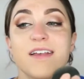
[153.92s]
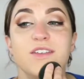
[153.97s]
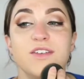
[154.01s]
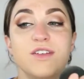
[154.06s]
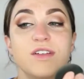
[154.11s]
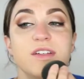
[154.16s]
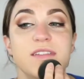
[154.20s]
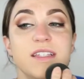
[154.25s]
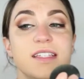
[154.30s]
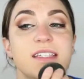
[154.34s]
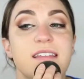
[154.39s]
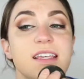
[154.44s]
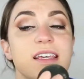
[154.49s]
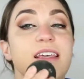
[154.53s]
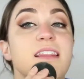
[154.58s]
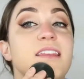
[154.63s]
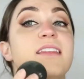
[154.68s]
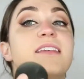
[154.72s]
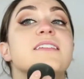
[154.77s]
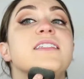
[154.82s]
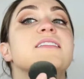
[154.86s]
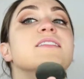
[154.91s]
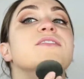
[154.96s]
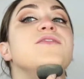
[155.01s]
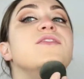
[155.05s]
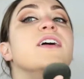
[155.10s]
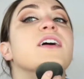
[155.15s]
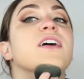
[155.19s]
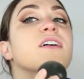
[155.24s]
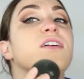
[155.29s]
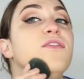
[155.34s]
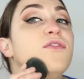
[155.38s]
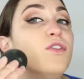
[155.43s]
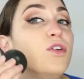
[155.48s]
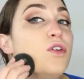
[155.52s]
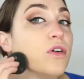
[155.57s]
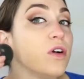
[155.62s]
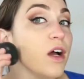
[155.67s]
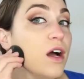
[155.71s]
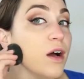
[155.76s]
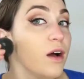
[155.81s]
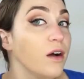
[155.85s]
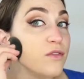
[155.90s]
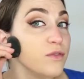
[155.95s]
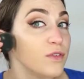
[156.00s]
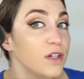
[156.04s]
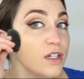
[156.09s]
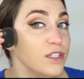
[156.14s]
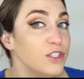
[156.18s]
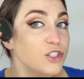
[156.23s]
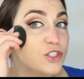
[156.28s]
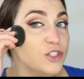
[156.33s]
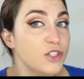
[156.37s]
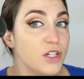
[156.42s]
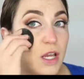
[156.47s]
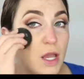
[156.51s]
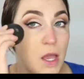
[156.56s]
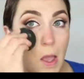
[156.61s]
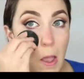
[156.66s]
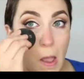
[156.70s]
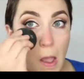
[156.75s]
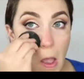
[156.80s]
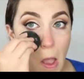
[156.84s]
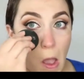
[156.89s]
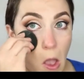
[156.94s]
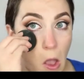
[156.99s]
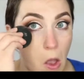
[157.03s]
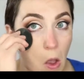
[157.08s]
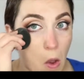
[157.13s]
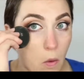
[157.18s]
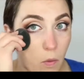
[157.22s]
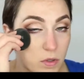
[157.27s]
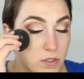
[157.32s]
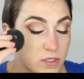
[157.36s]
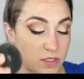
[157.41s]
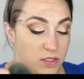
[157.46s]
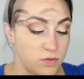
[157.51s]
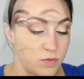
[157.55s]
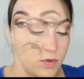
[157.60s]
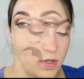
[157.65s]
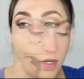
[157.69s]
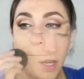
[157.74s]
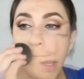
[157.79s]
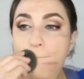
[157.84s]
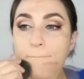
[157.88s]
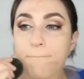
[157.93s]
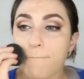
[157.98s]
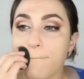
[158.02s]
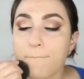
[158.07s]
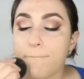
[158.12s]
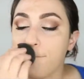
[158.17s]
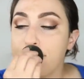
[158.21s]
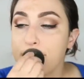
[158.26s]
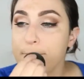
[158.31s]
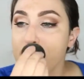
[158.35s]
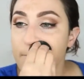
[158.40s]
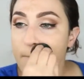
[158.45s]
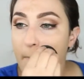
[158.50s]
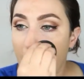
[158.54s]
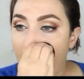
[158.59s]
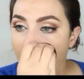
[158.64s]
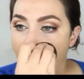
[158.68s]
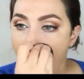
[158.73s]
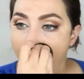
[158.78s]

as you can see, this is very full coverage, which is what I want.